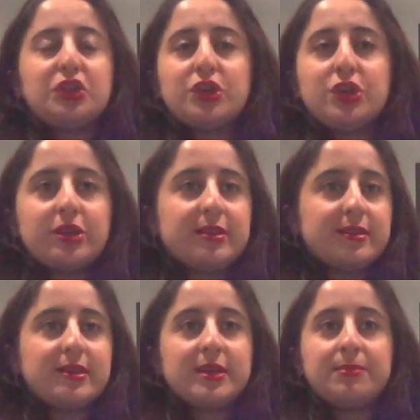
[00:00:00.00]

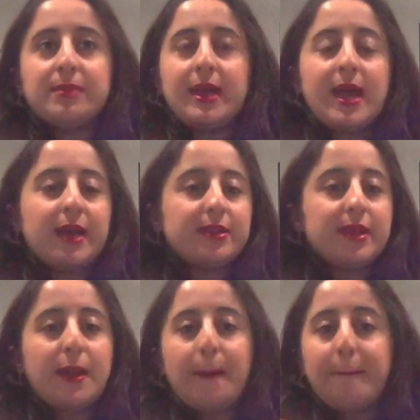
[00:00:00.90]
tourism and
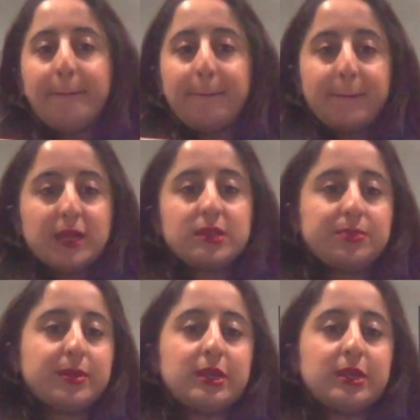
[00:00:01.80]
multiple